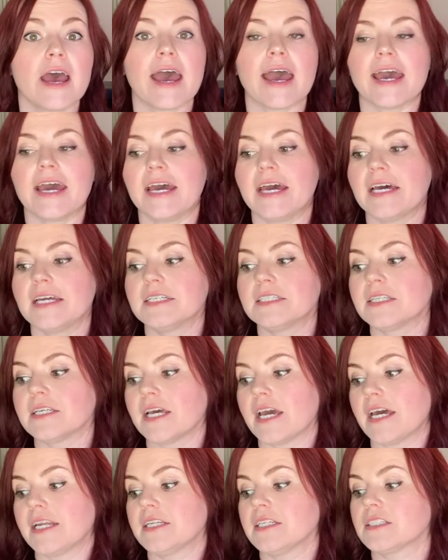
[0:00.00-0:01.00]
and
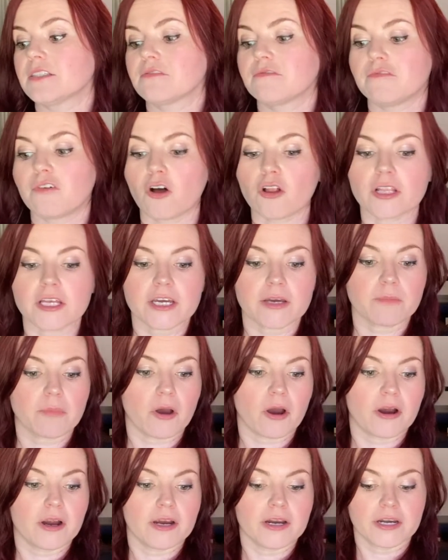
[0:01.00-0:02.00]
it's falling
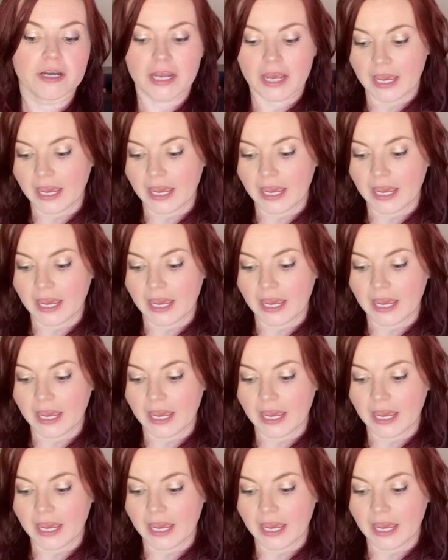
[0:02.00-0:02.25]
apart.